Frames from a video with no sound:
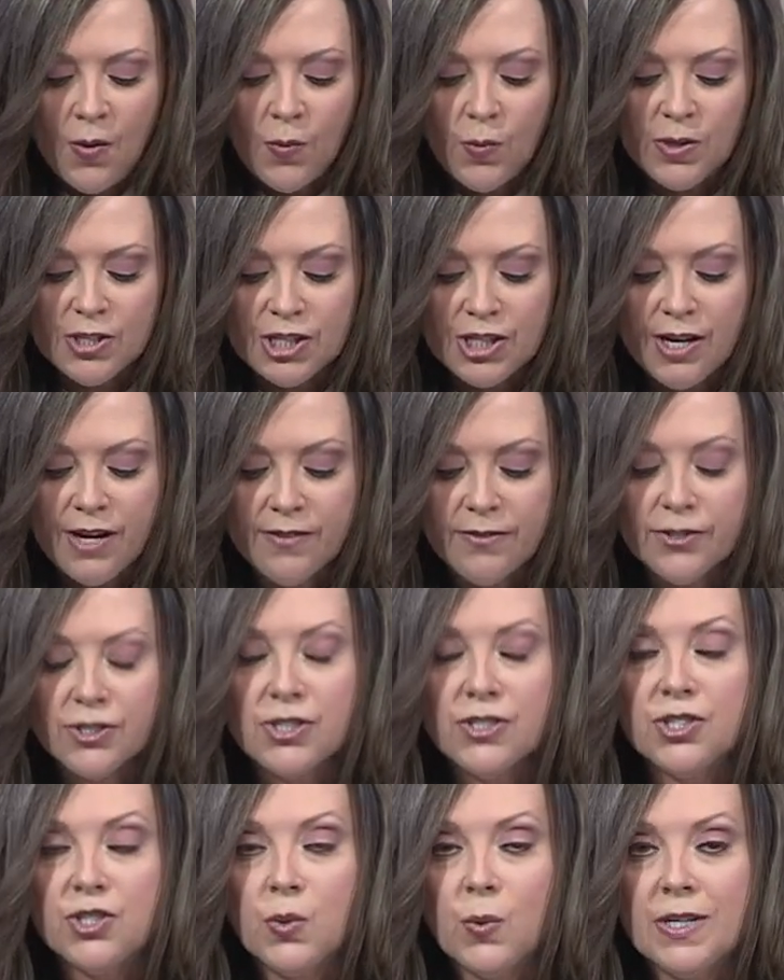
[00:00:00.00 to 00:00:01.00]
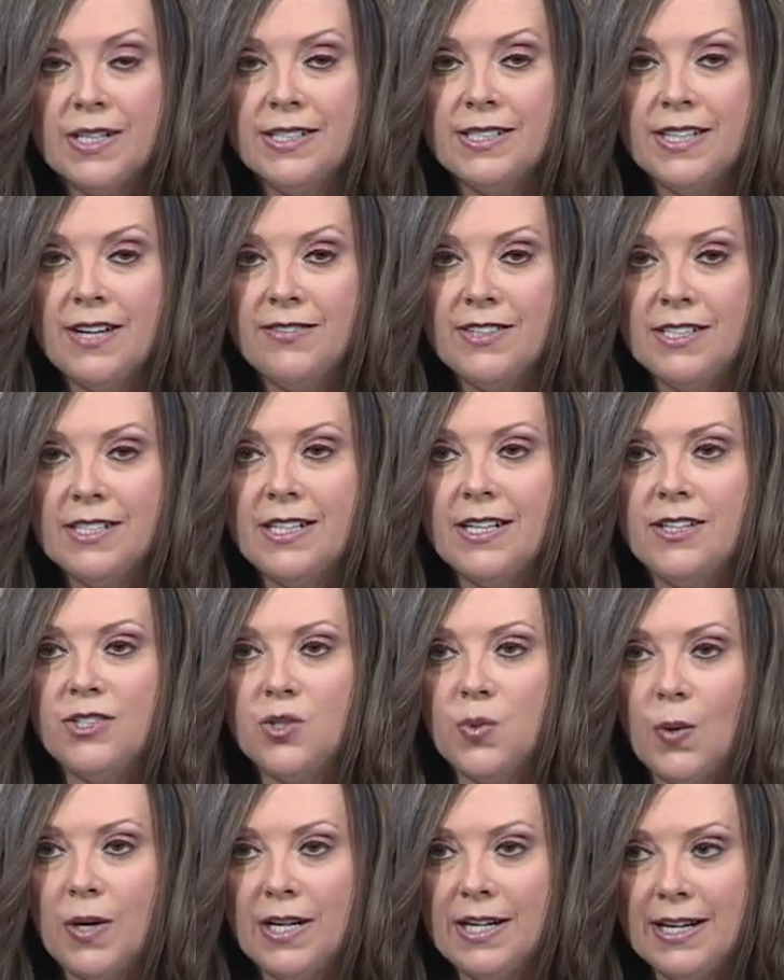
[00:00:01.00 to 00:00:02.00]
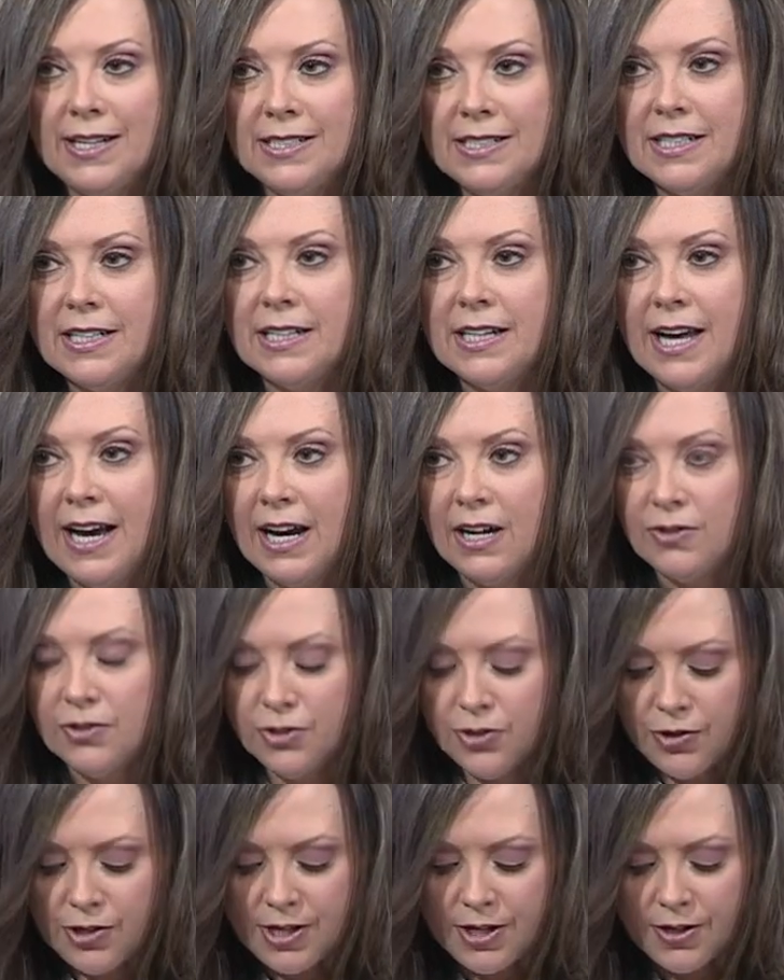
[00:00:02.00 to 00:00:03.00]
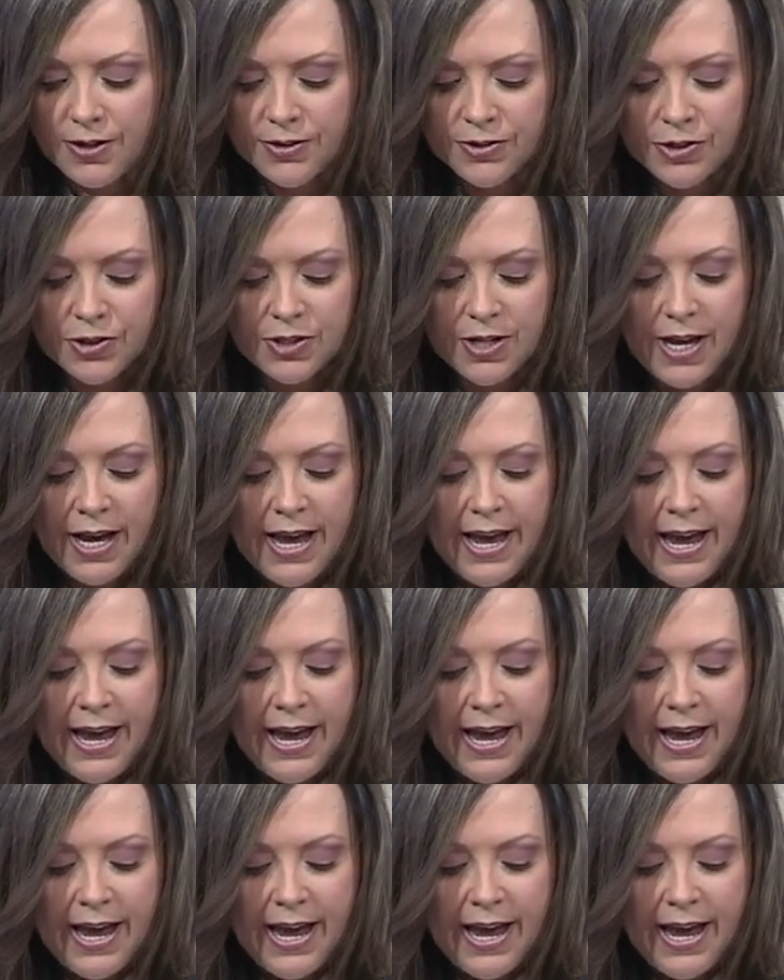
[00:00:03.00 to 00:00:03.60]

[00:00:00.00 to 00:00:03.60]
which covers the 2017-2018 calendar years.